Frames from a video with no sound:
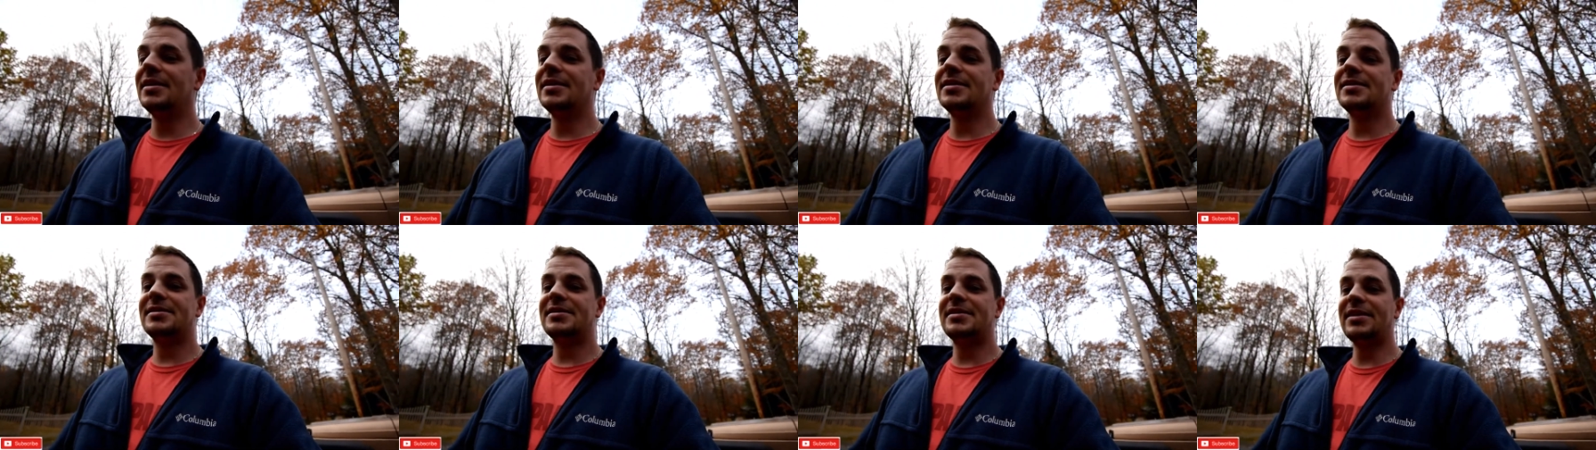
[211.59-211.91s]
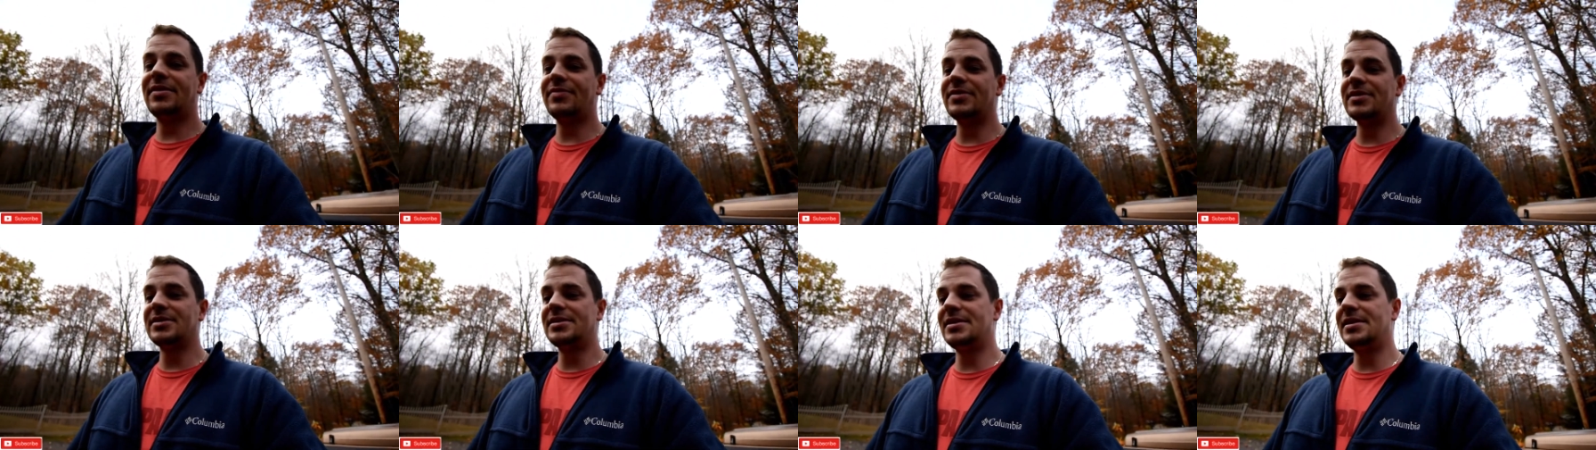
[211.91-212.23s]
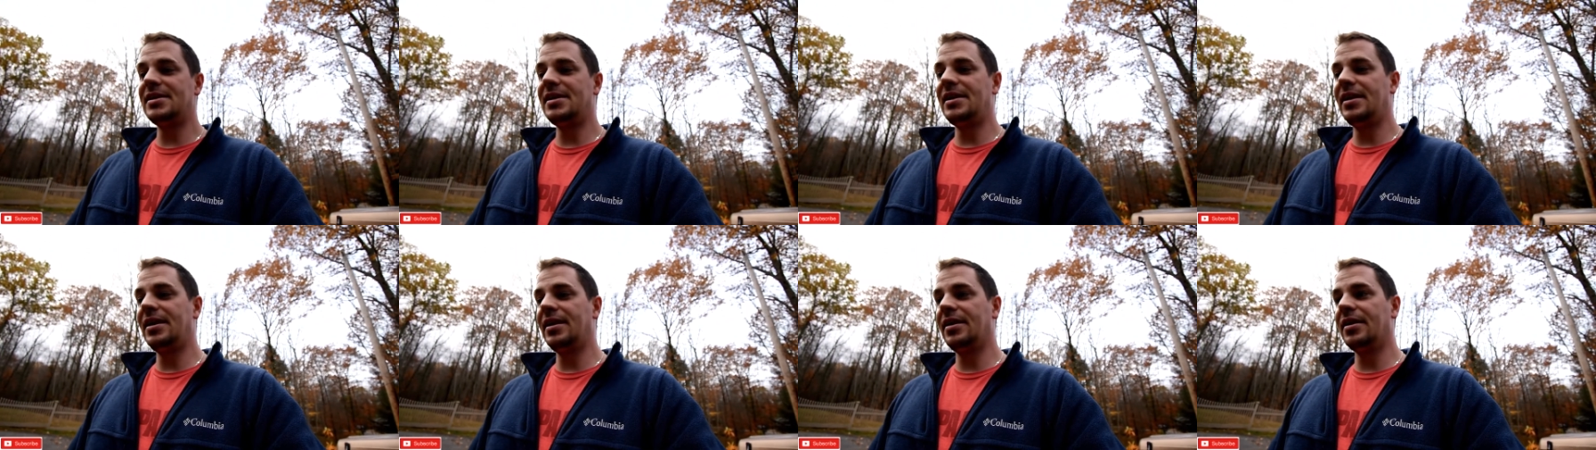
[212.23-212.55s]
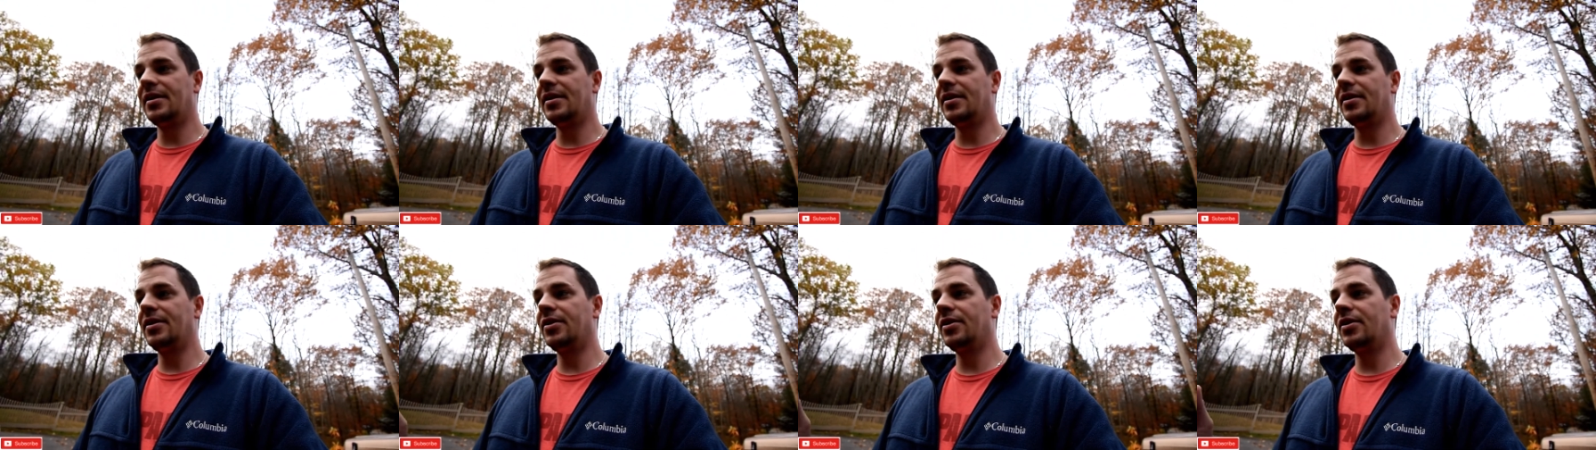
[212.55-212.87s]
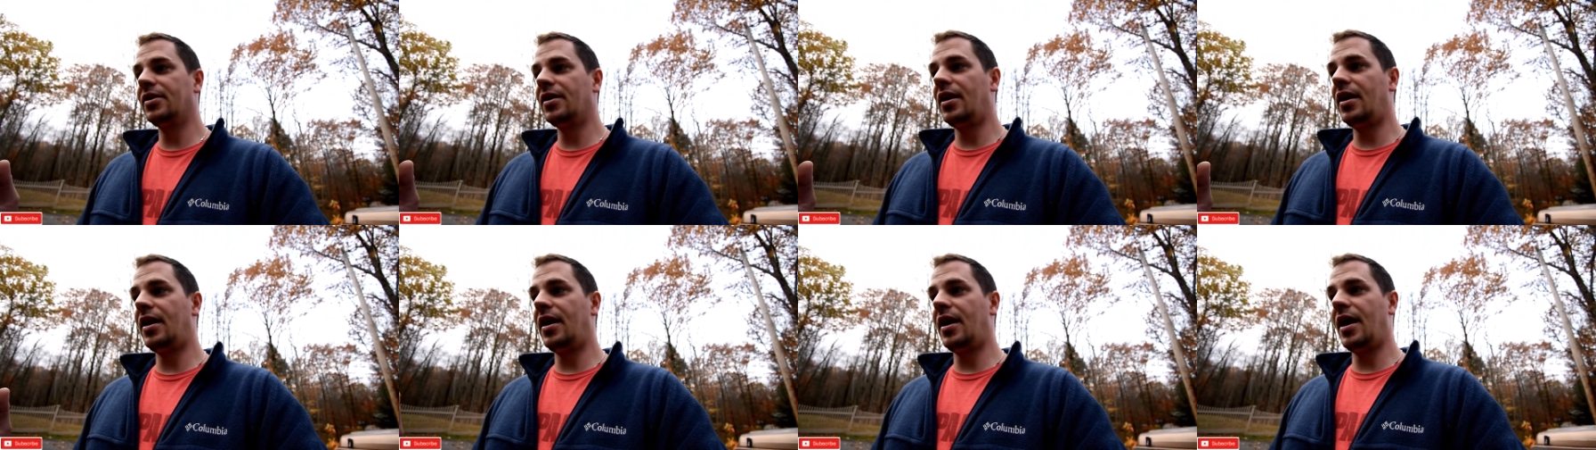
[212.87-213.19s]
17
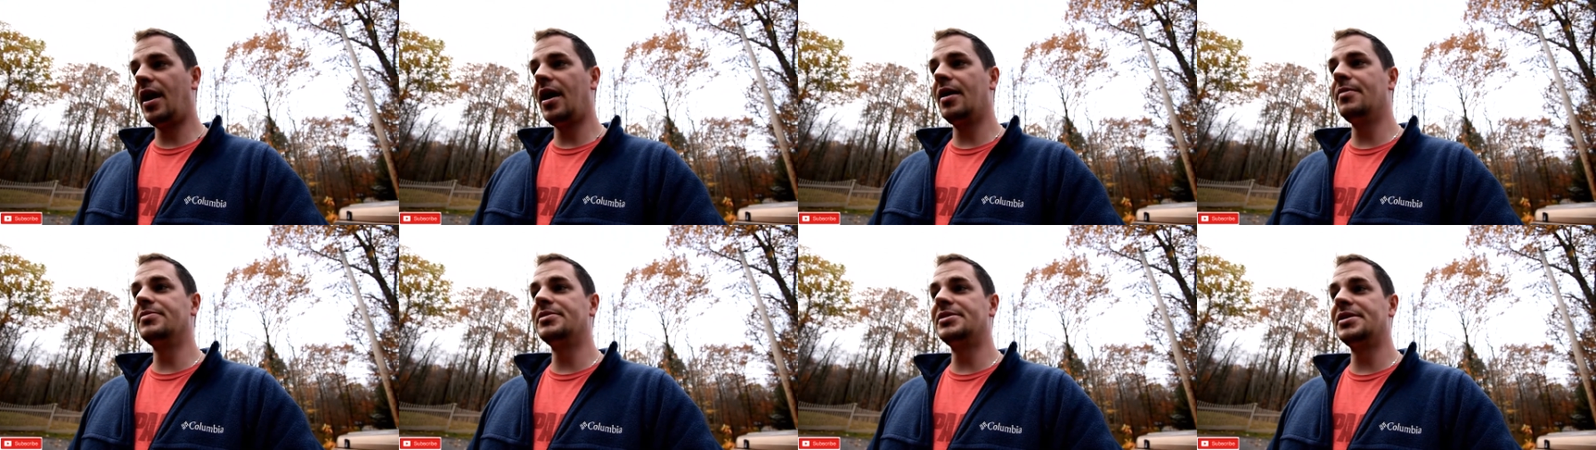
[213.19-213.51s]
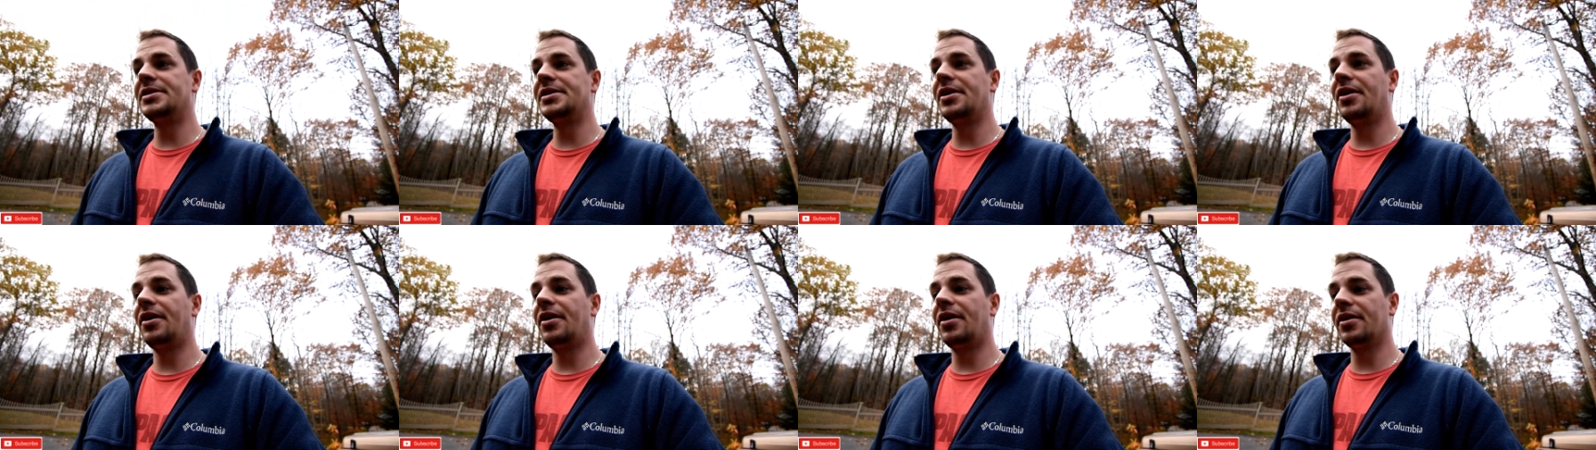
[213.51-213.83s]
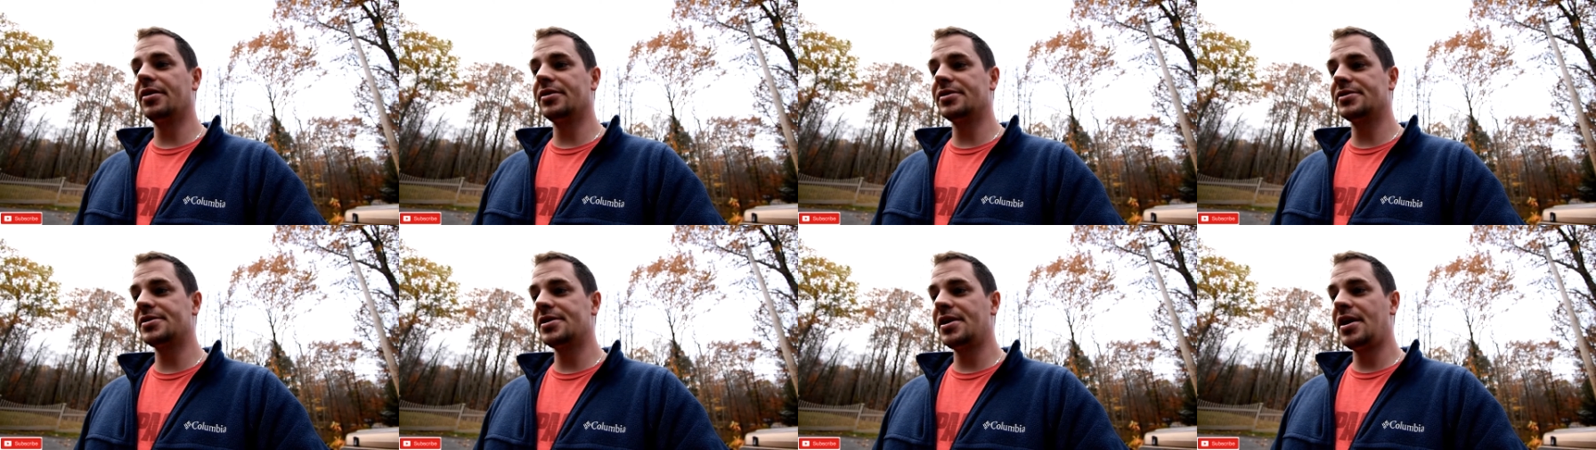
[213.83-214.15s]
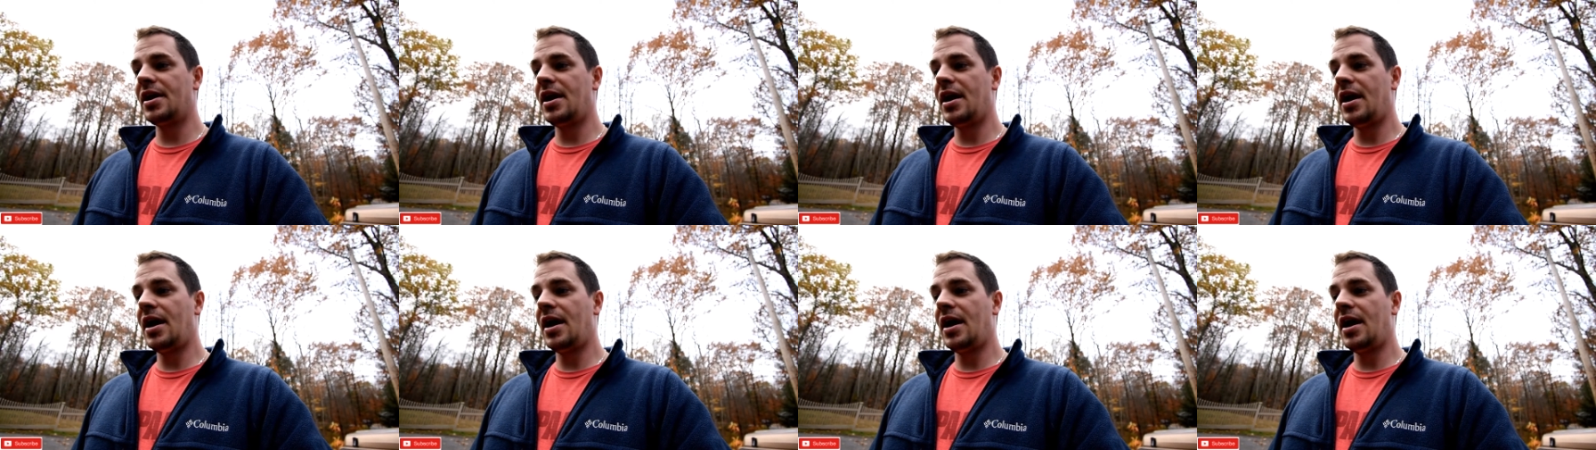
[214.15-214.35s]
uh, MTRs